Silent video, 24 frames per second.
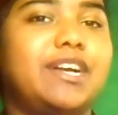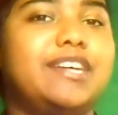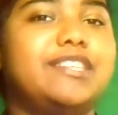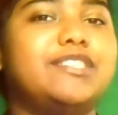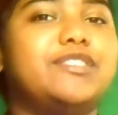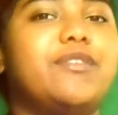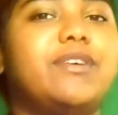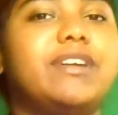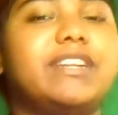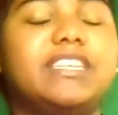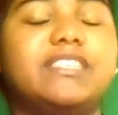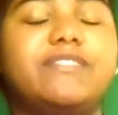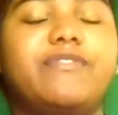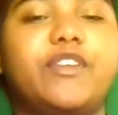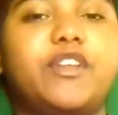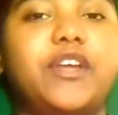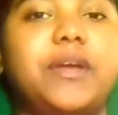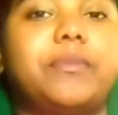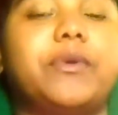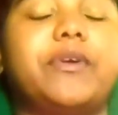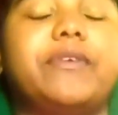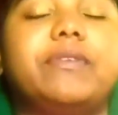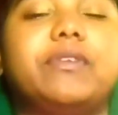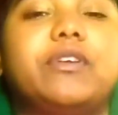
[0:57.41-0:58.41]
So in this video,
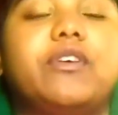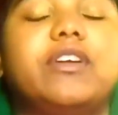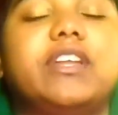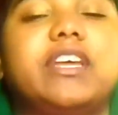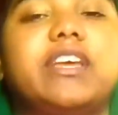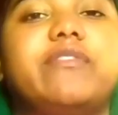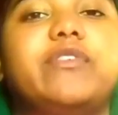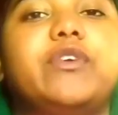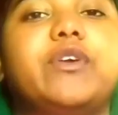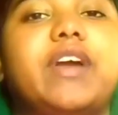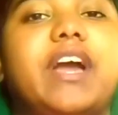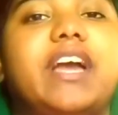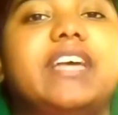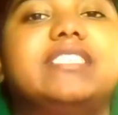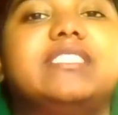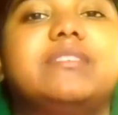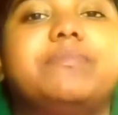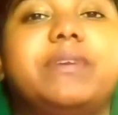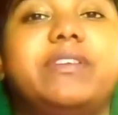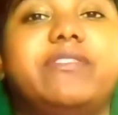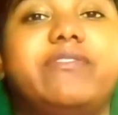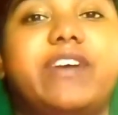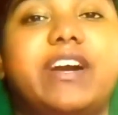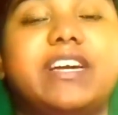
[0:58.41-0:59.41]
I'm going to give you guys some
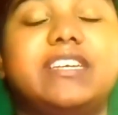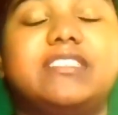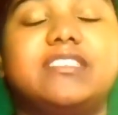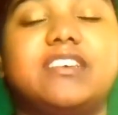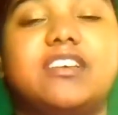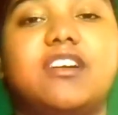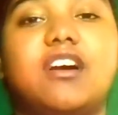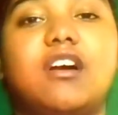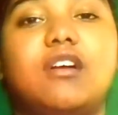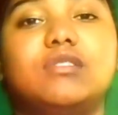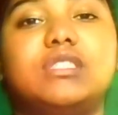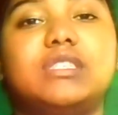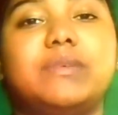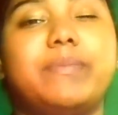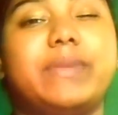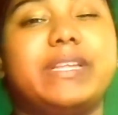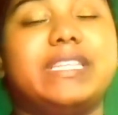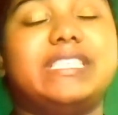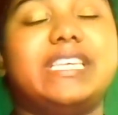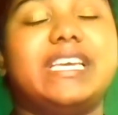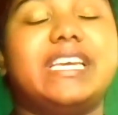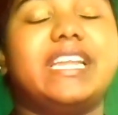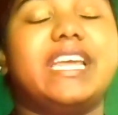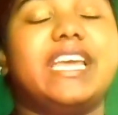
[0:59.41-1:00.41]
advice on how to
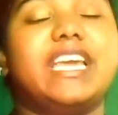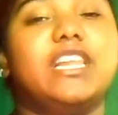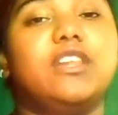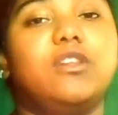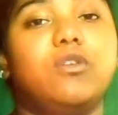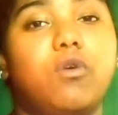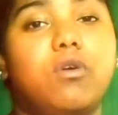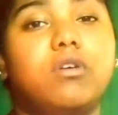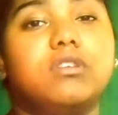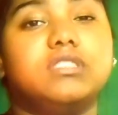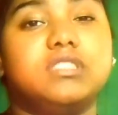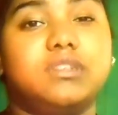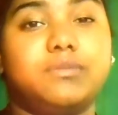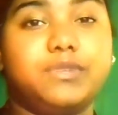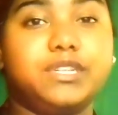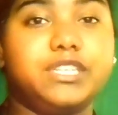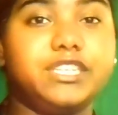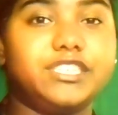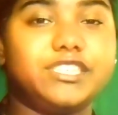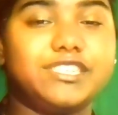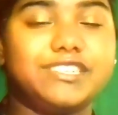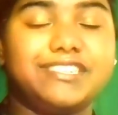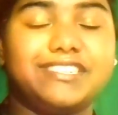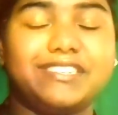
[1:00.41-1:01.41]
maintain a long-term
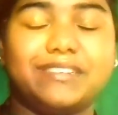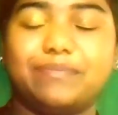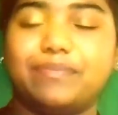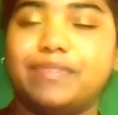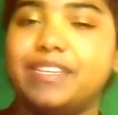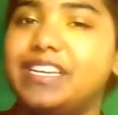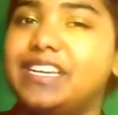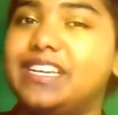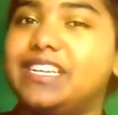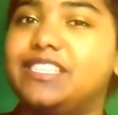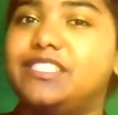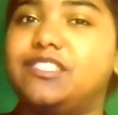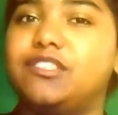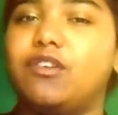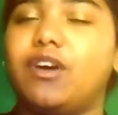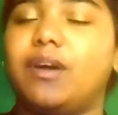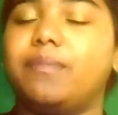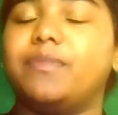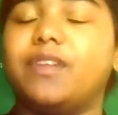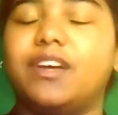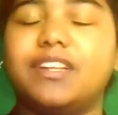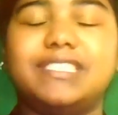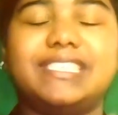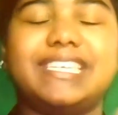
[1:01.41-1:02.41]
relationship. So I'm
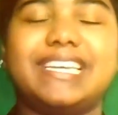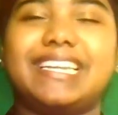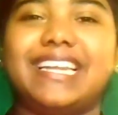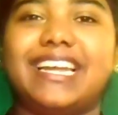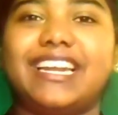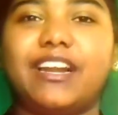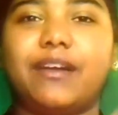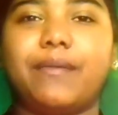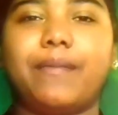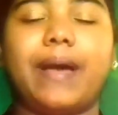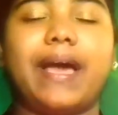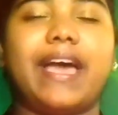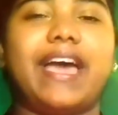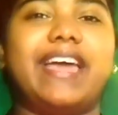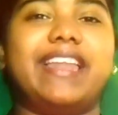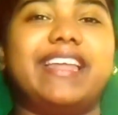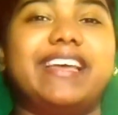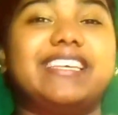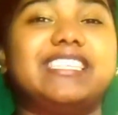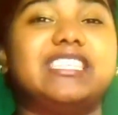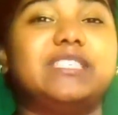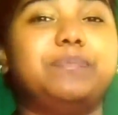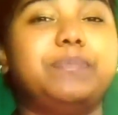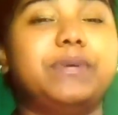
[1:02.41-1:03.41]
not saying that I'm an
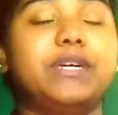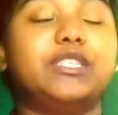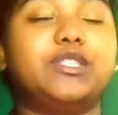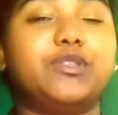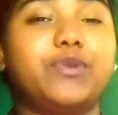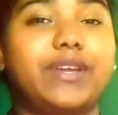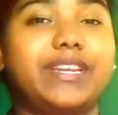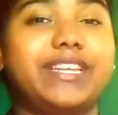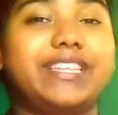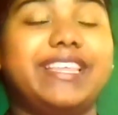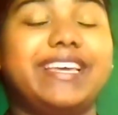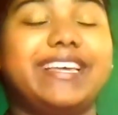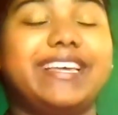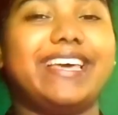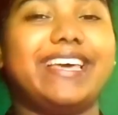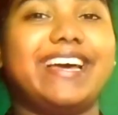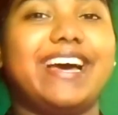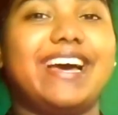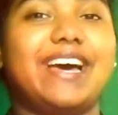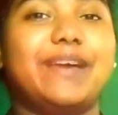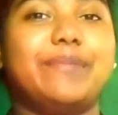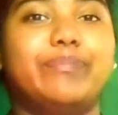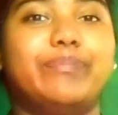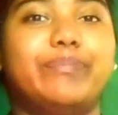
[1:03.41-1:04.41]
expert or anything
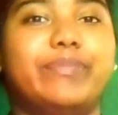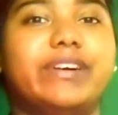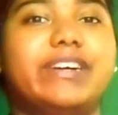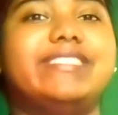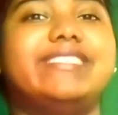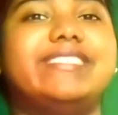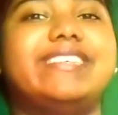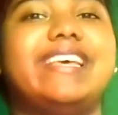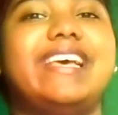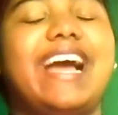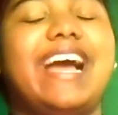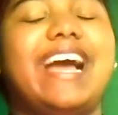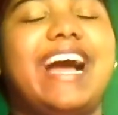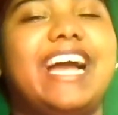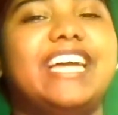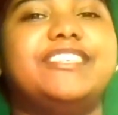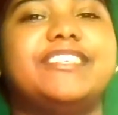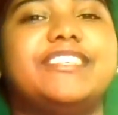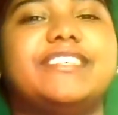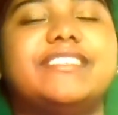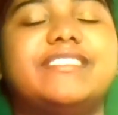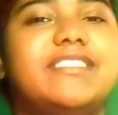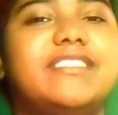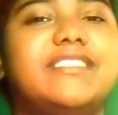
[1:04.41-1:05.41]
that, but I
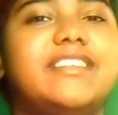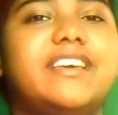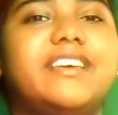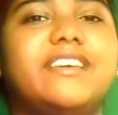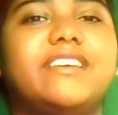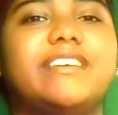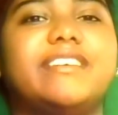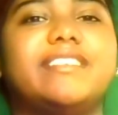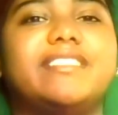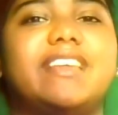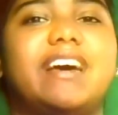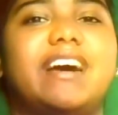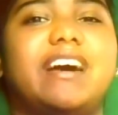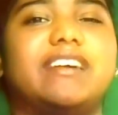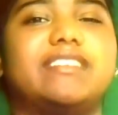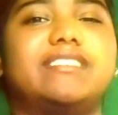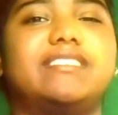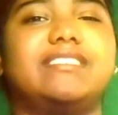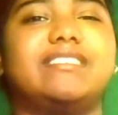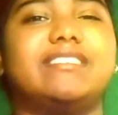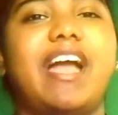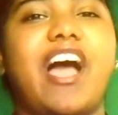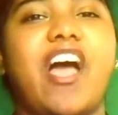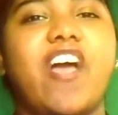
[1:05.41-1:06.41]
just think that
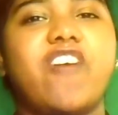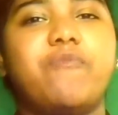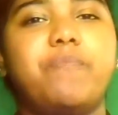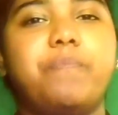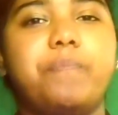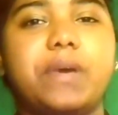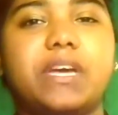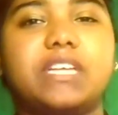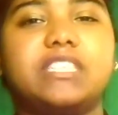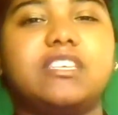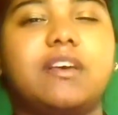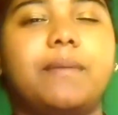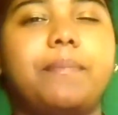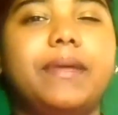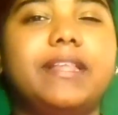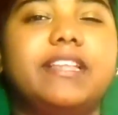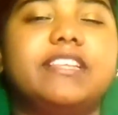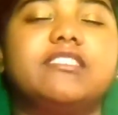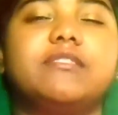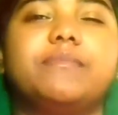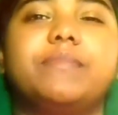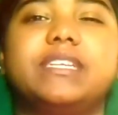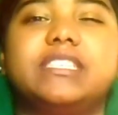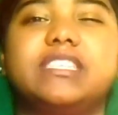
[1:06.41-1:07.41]
I picked up a
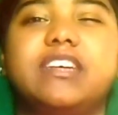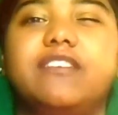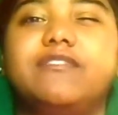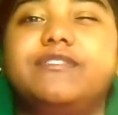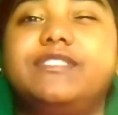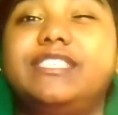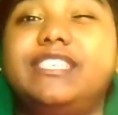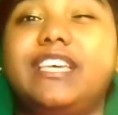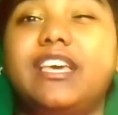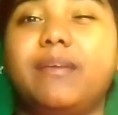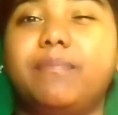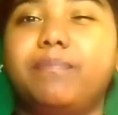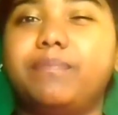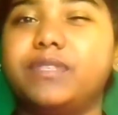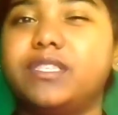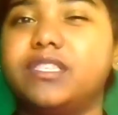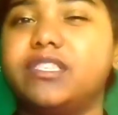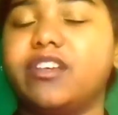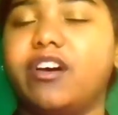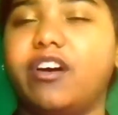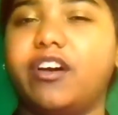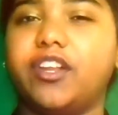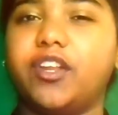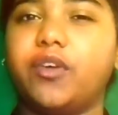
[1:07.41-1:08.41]
little bit of tips
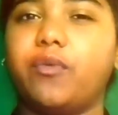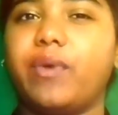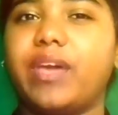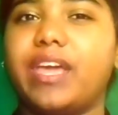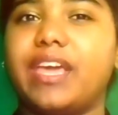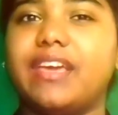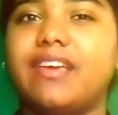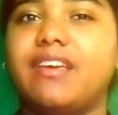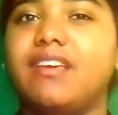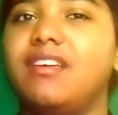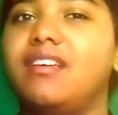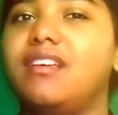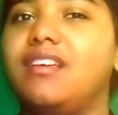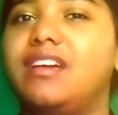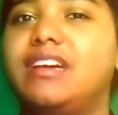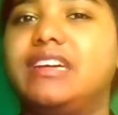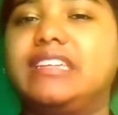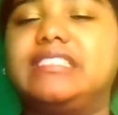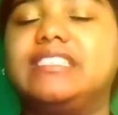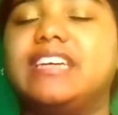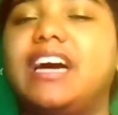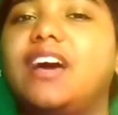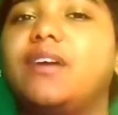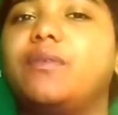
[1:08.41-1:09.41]
on the way
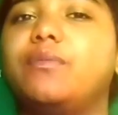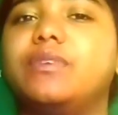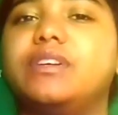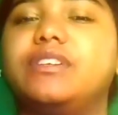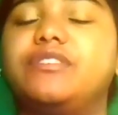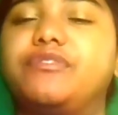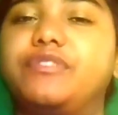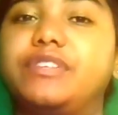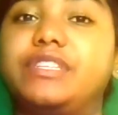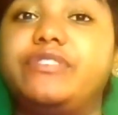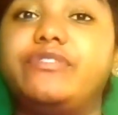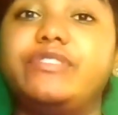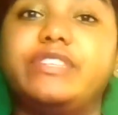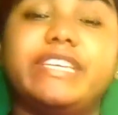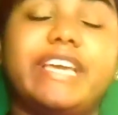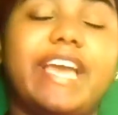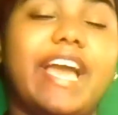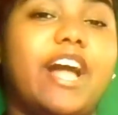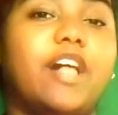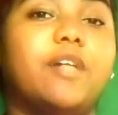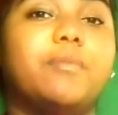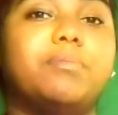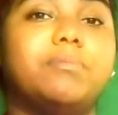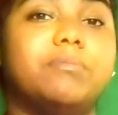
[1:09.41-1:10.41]
that would really
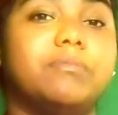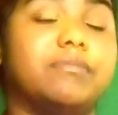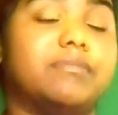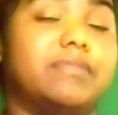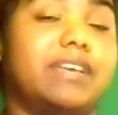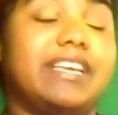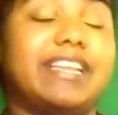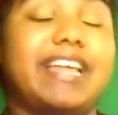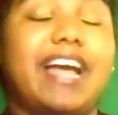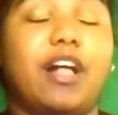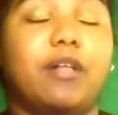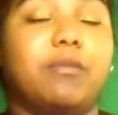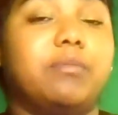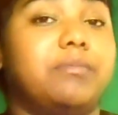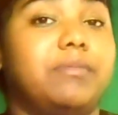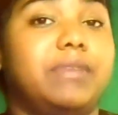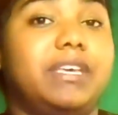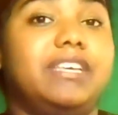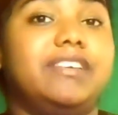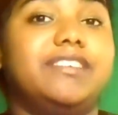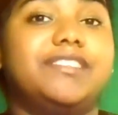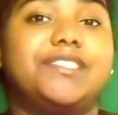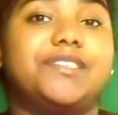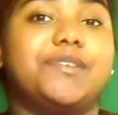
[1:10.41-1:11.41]
help. It helped
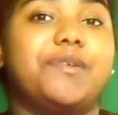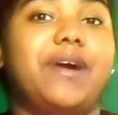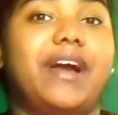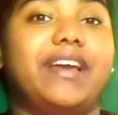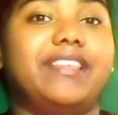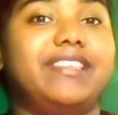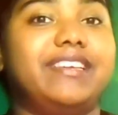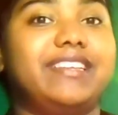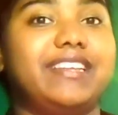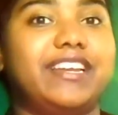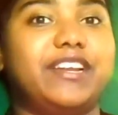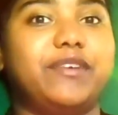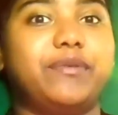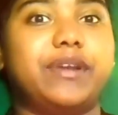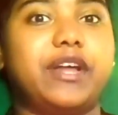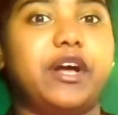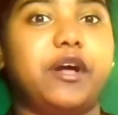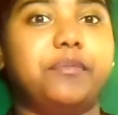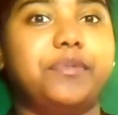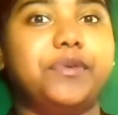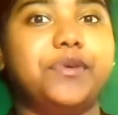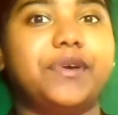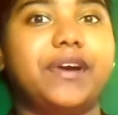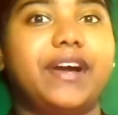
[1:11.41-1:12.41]
me, so I think that it would help
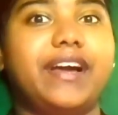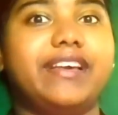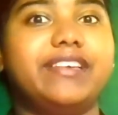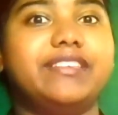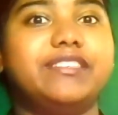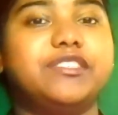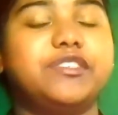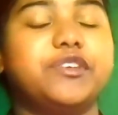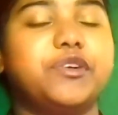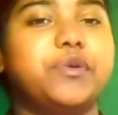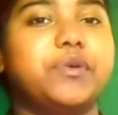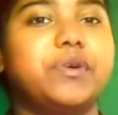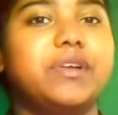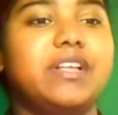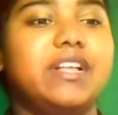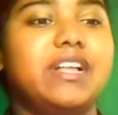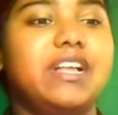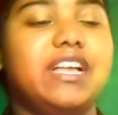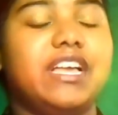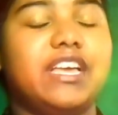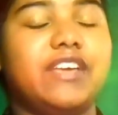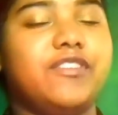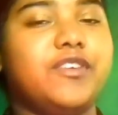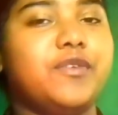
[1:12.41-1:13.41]
you guys. So
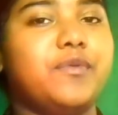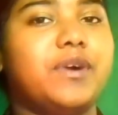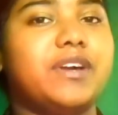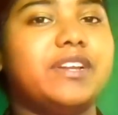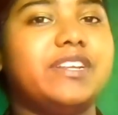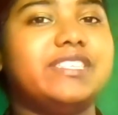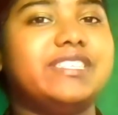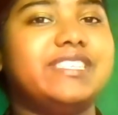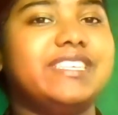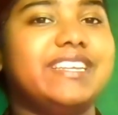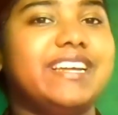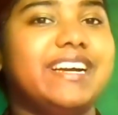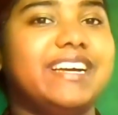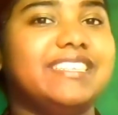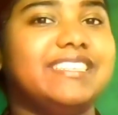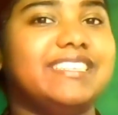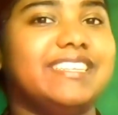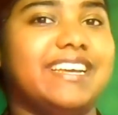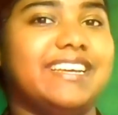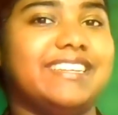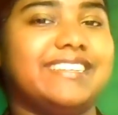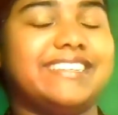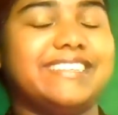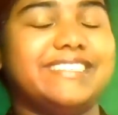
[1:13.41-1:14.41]
if you want to see that,
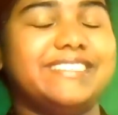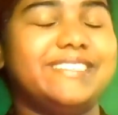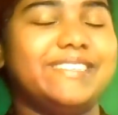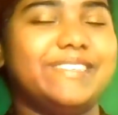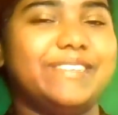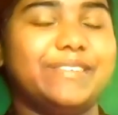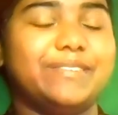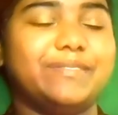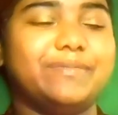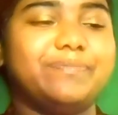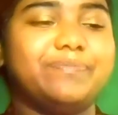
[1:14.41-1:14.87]
then continue.